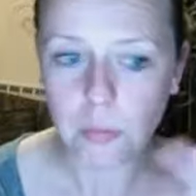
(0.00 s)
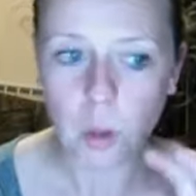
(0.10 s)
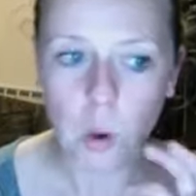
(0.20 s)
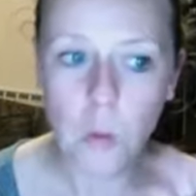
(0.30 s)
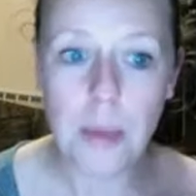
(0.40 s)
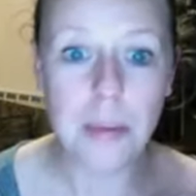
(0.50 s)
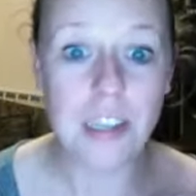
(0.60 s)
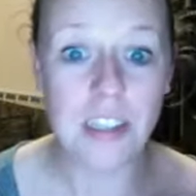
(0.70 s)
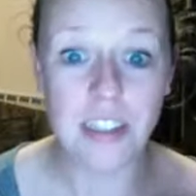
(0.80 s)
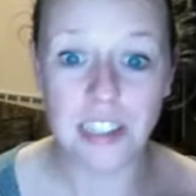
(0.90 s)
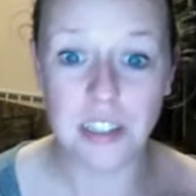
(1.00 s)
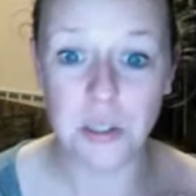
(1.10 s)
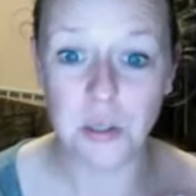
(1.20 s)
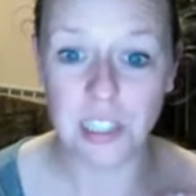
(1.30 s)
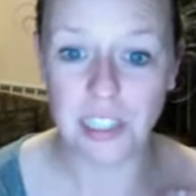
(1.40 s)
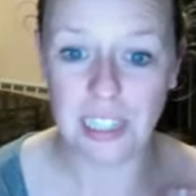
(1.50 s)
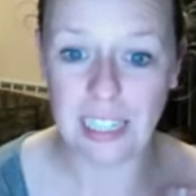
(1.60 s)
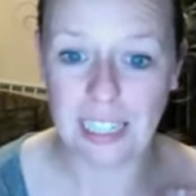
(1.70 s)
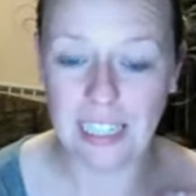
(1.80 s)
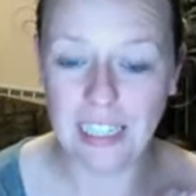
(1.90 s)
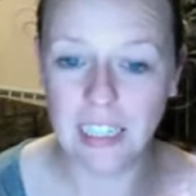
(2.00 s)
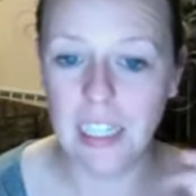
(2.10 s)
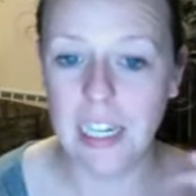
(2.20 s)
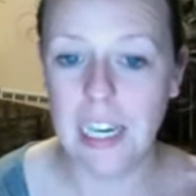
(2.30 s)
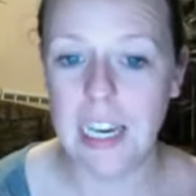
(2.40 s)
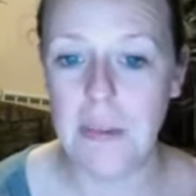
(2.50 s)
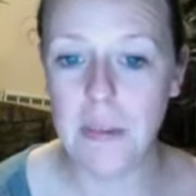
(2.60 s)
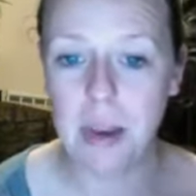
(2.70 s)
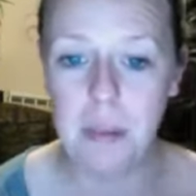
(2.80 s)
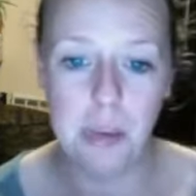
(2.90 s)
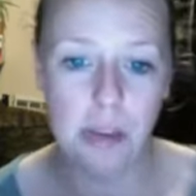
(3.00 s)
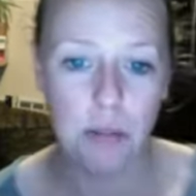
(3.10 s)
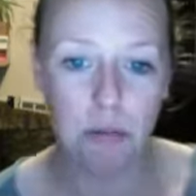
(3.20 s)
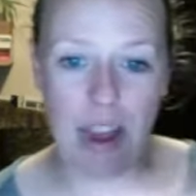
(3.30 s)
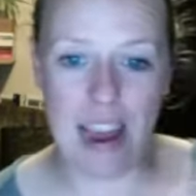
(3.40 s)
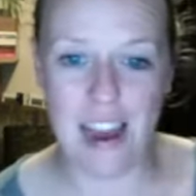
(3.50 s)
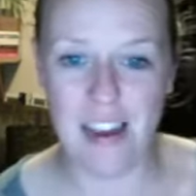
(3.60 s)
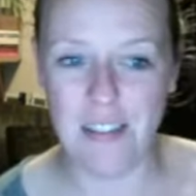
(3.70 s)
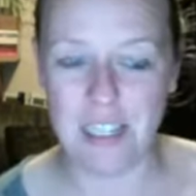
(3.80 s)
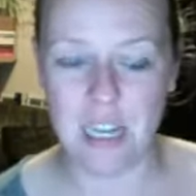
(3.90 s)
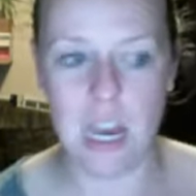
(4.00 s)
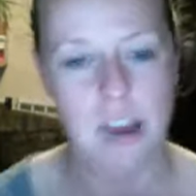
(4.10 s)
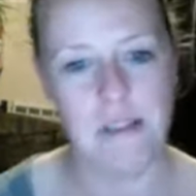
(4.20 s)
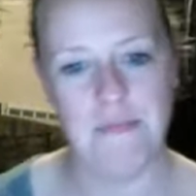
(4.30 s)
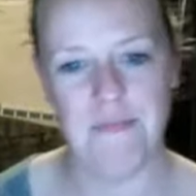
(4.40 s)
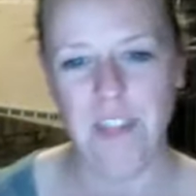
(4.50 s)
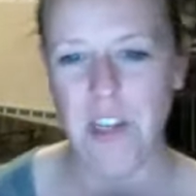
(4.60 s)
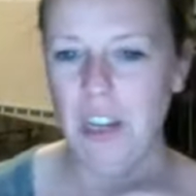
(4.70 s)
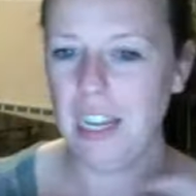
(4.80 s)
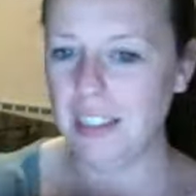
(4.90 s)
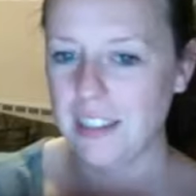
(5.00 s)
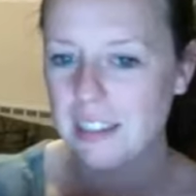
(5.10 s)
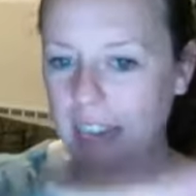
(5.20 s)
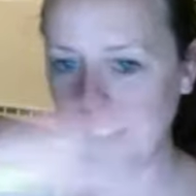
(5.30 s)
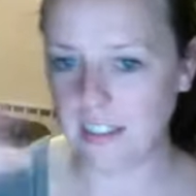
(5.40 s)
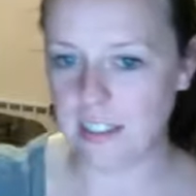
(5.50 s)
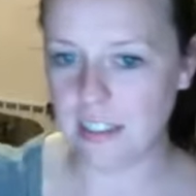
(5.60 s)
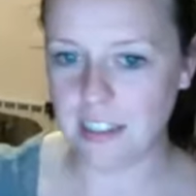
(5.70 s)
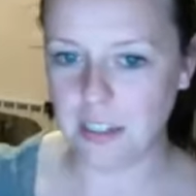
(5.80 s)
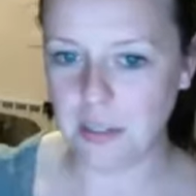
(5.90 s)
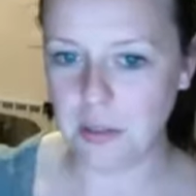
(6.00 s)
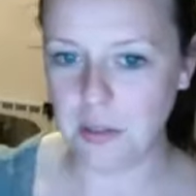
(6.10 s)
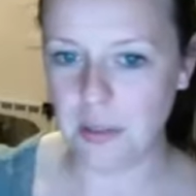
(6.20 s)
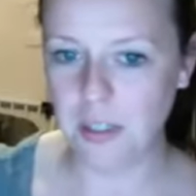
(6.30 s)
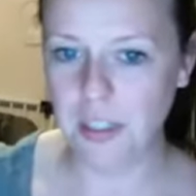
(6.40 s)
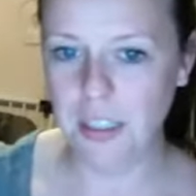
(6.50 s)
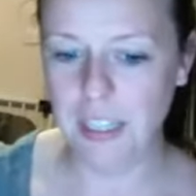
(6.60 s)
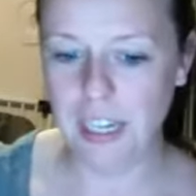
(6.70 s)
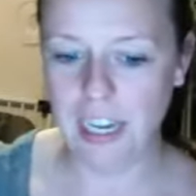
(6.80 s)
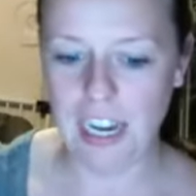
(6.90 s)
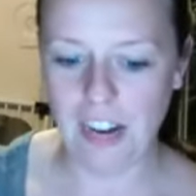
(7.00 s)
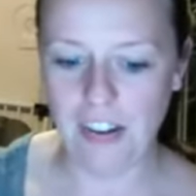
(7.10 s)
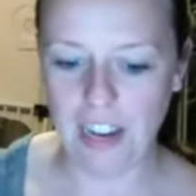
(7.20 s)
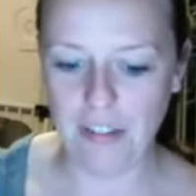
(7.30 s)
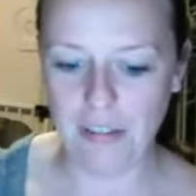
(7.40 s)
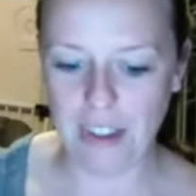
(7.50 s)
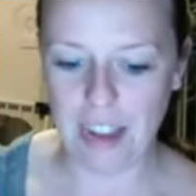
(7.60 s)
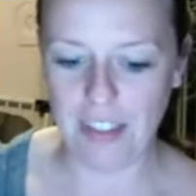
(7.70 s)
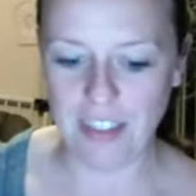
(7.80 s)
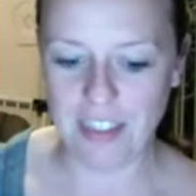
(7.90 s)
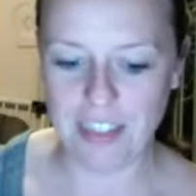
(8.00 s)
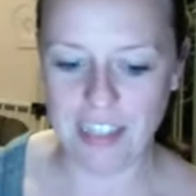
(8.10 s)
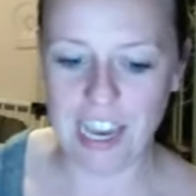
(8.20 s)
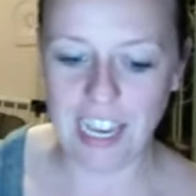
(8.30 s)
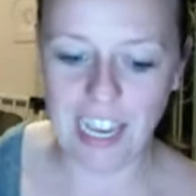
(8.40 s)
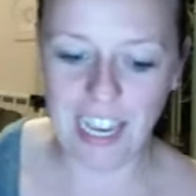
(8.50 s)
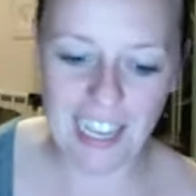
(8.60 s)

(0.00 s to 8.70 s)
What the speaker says: or maybe it just needs a good clean. It might be around, like the stainless steel area around the sink,